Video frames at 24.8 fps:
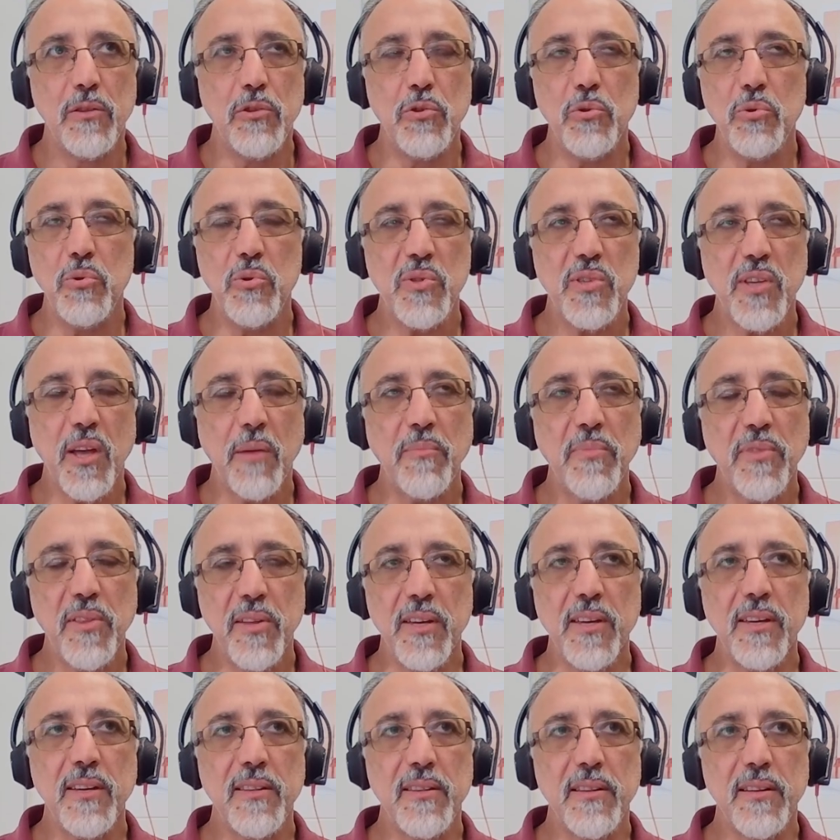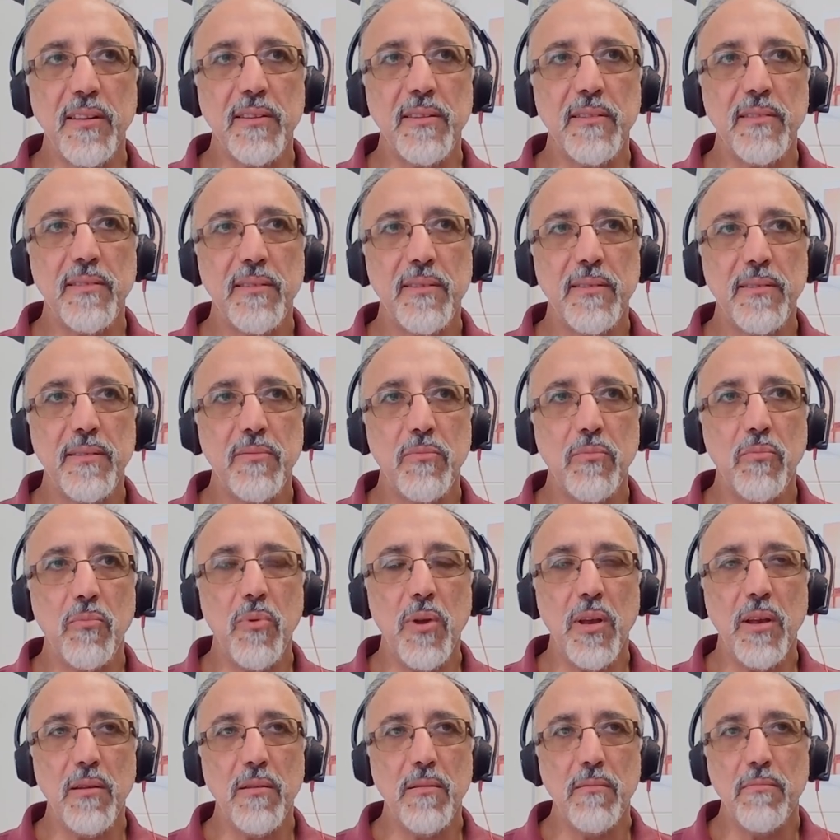do something that
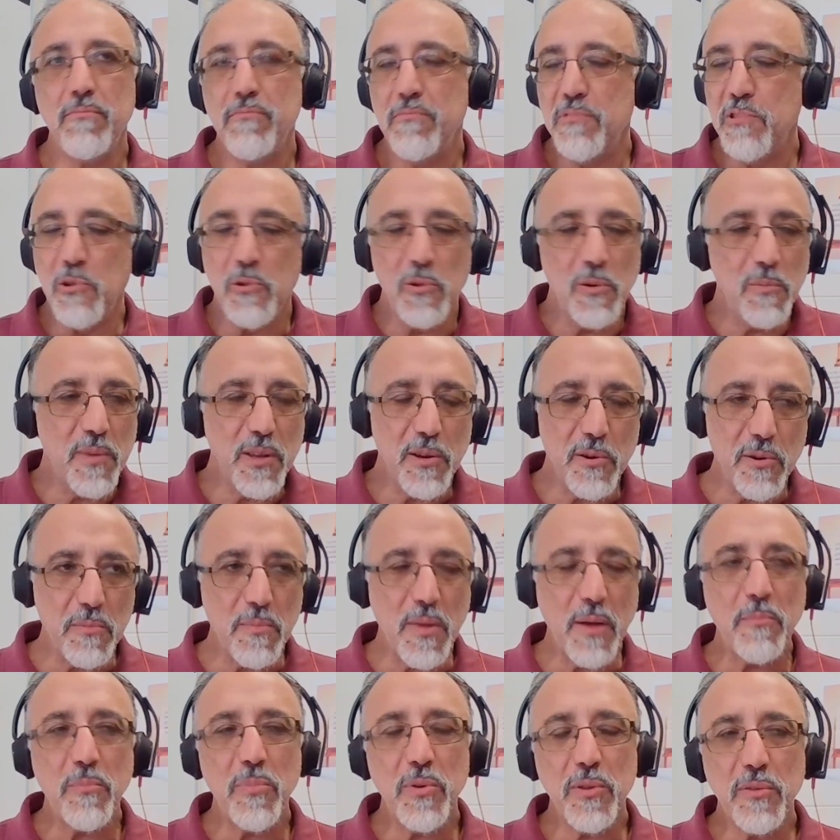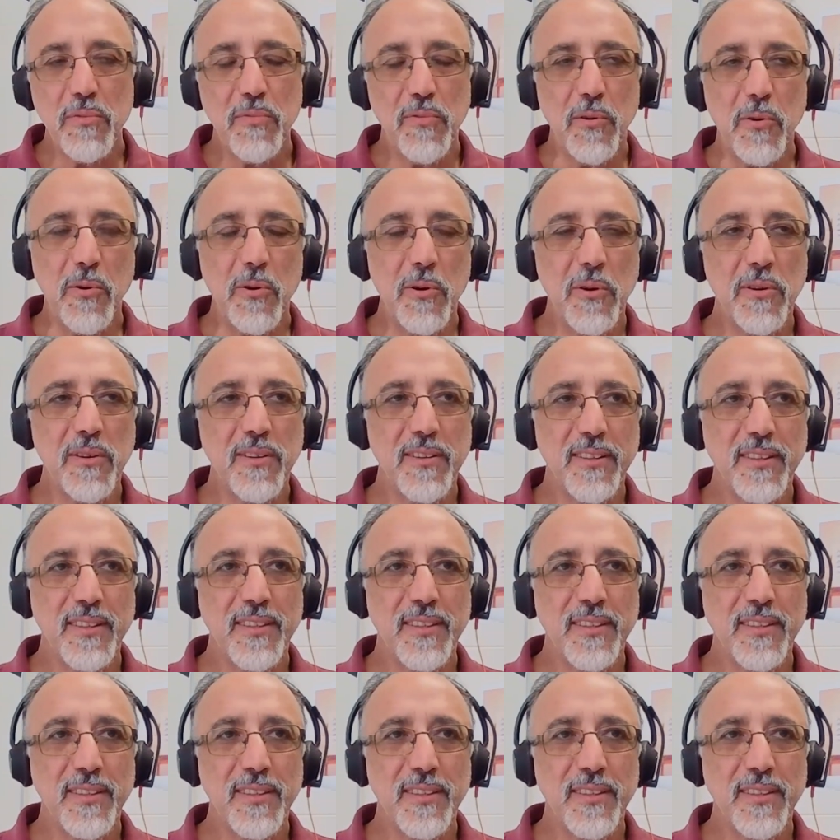you'll be remembered for.